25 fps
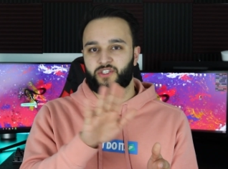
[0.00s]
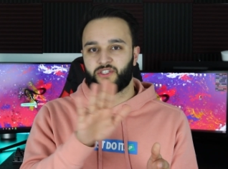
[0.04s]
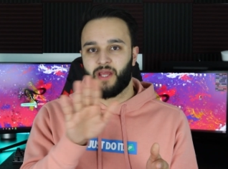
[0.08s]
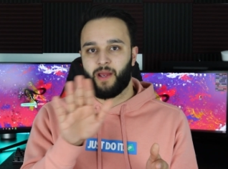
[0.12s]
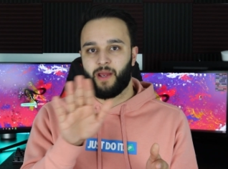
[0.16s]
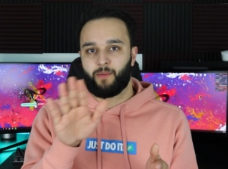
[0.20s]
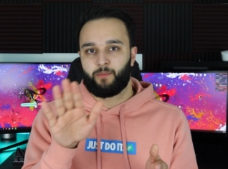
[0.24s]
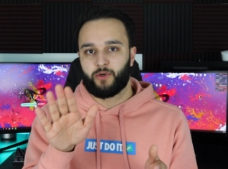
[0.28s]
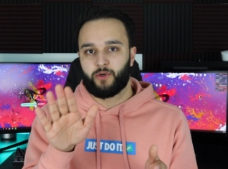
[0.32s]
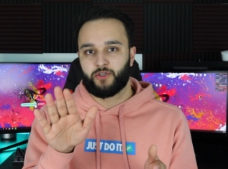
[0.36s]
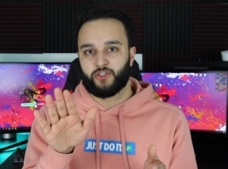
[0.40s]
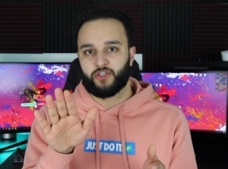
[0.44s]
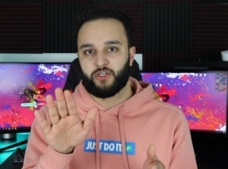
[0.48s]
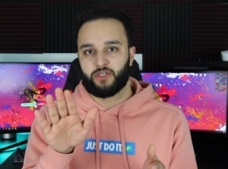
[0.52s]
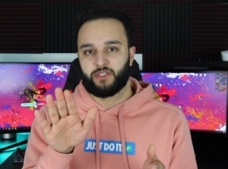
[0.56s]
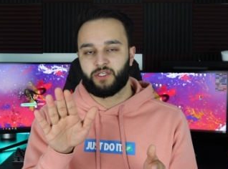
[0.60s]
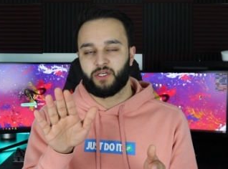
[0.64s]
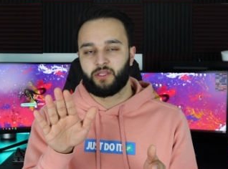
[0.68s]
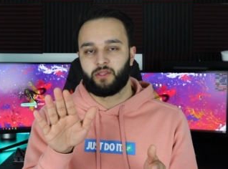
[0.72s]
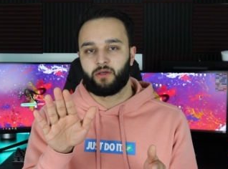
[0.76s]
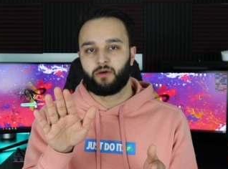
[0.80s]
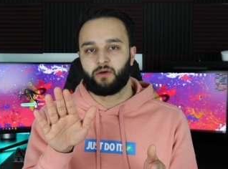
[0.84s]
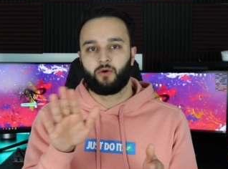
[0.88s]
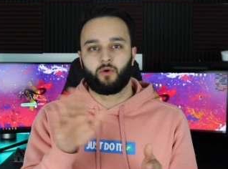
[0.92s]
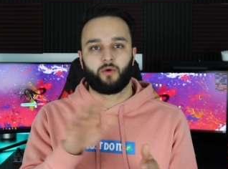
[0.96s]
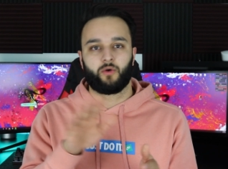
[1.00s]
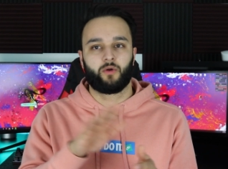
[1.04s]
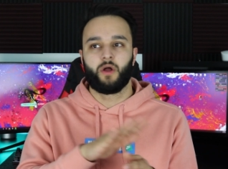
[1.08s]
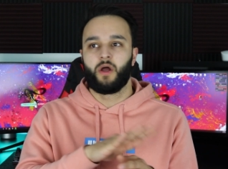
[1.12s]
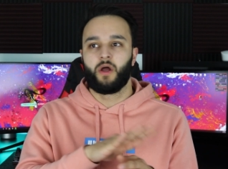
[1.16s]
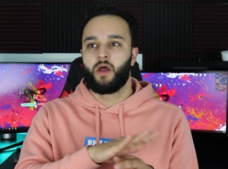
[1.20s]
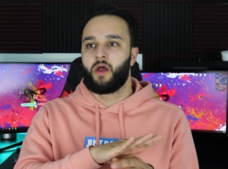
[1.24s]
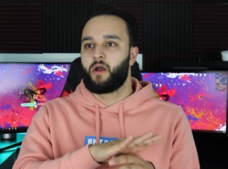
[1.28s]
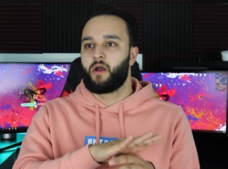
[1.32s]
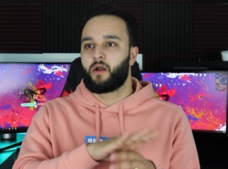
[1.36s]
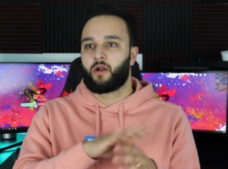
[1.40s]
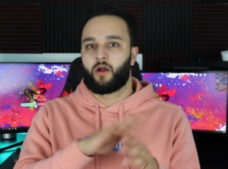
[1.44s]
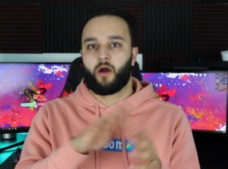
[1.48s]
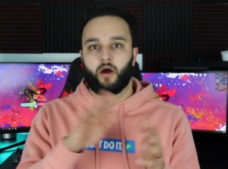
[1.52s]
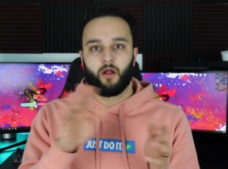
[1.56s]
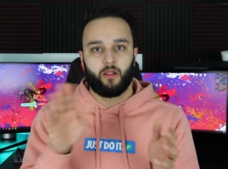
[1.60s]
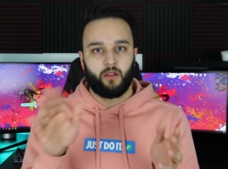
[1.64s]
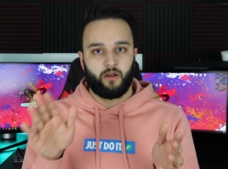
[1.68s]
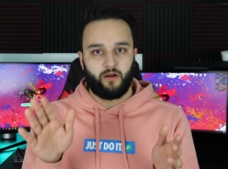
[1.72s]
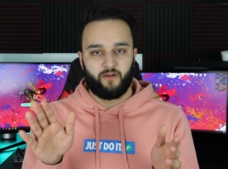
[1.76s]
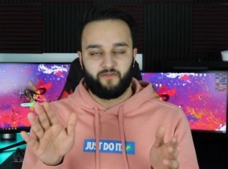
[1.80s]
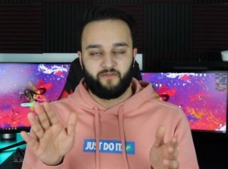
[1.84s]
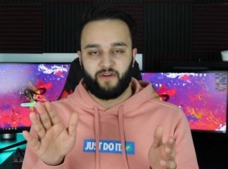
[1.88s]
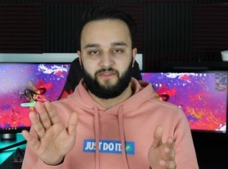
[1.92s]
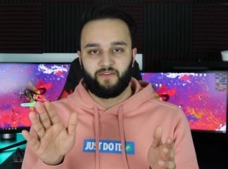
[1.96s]
temperature to the whole
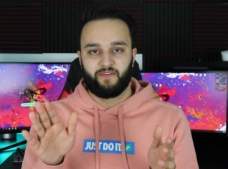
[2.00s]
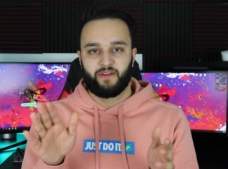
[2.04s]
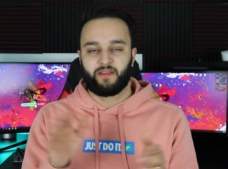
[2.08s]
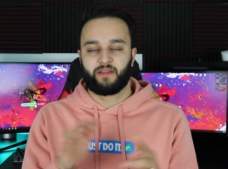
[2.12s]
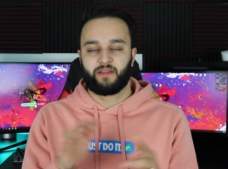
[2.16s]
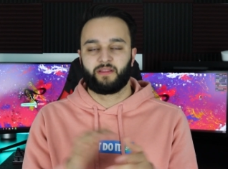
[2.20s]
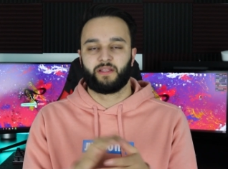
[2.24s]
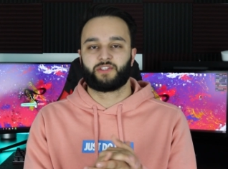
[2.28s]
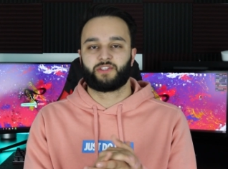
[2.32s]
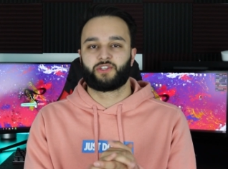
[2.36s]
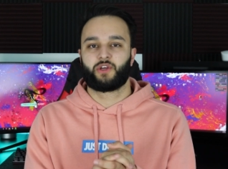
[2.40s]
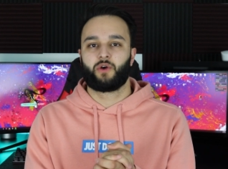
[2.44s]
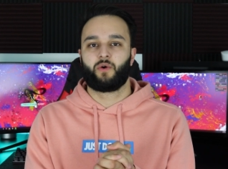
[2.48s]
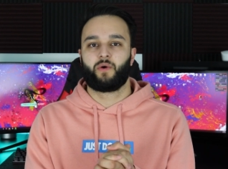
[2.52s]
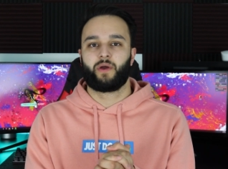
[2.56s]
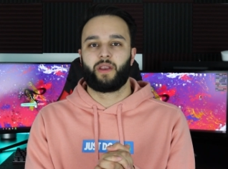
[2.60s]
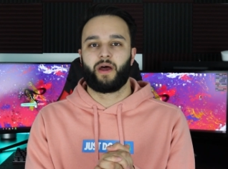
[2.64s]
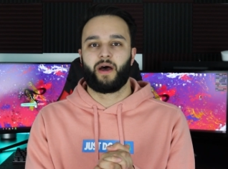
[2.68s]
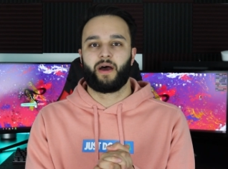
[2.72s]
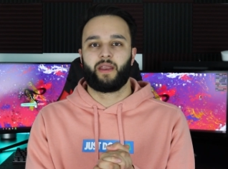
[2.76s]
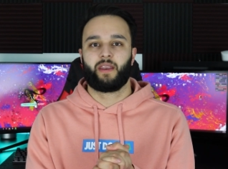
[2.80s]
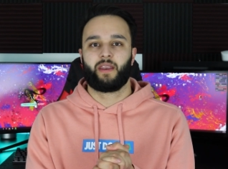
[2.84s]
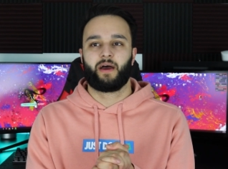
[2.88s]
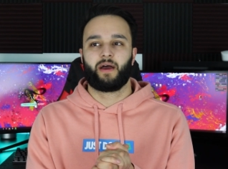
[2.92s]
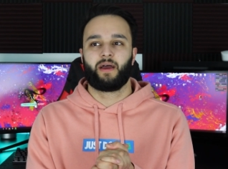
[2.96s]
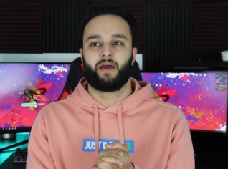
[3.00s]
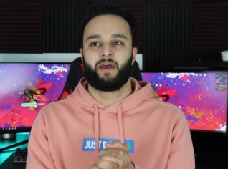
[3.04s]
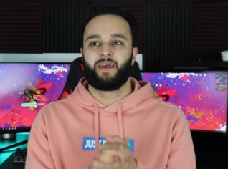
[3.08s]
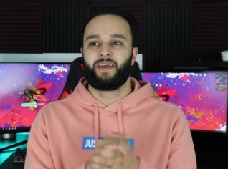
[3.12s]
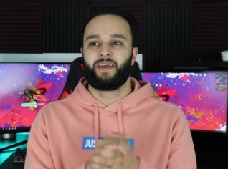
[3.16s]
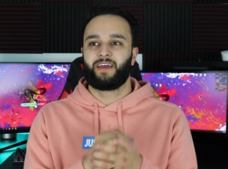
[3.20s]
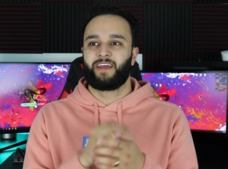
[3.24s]
color of everything that's going on.